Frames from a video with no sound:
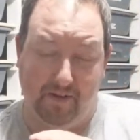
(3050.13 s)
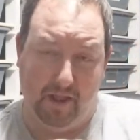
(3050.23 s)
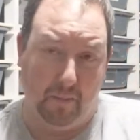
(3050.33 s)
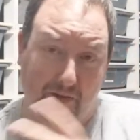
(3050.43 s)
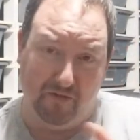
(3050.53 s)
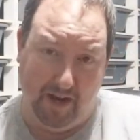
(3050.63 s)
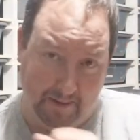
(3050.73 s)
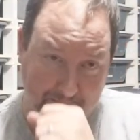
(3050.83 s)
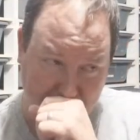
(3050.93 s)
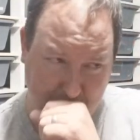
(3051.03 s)
on the other one stay
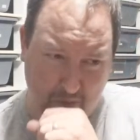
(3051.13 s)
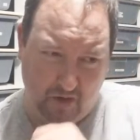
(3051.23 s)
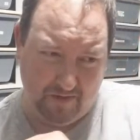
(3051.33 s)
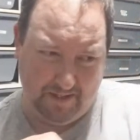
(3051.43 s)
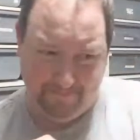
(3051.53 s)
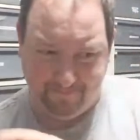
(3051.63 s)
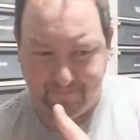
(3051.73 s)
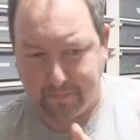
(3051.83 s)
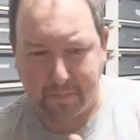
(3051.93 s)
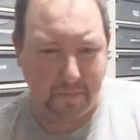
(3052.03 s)
to more of a
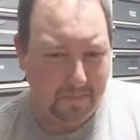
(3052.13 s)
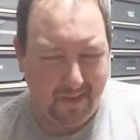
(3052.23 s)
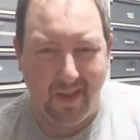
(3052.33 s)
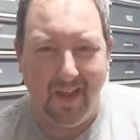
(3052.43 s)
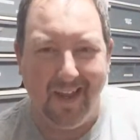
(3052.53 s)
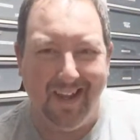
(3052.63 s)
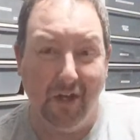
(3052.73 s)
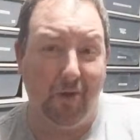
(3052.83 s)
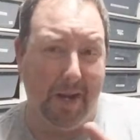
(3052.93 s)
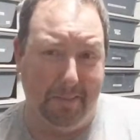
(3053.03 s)

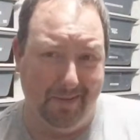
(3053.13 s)
dried